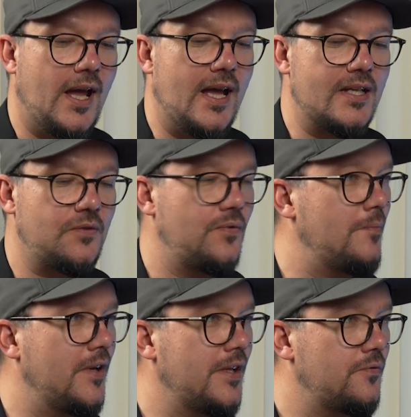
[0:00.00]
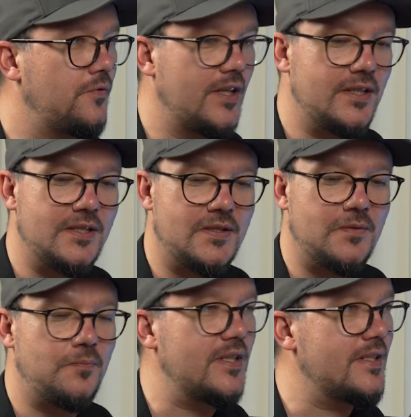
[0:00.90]
ask family and
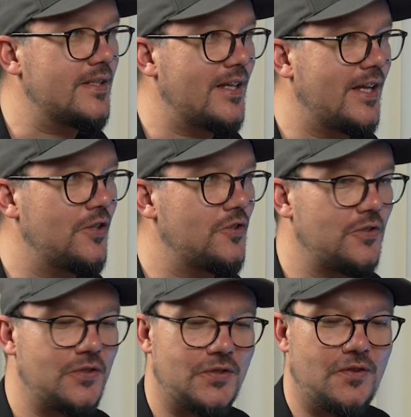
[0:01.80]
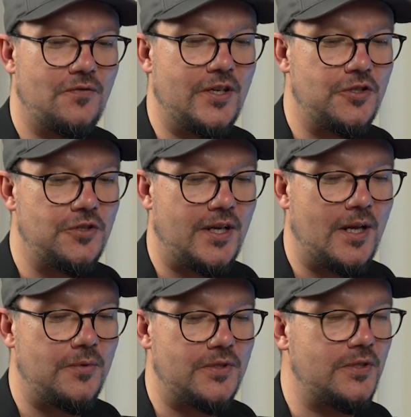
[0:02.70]
friends, business angels, venture
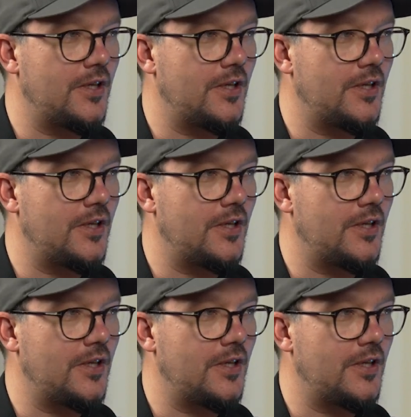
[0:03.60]
capital.